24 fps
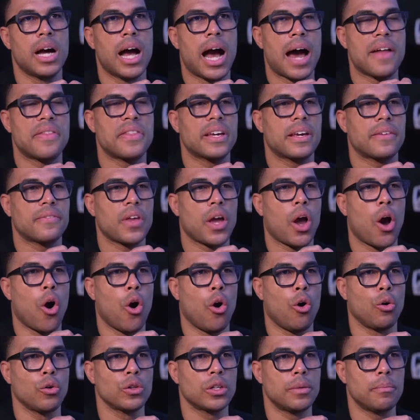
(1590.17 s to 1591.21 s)
I think if they
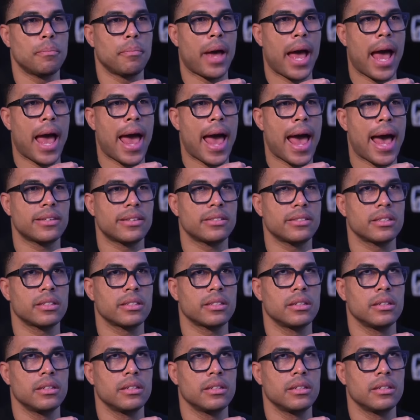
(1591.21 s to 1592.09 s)
hold him past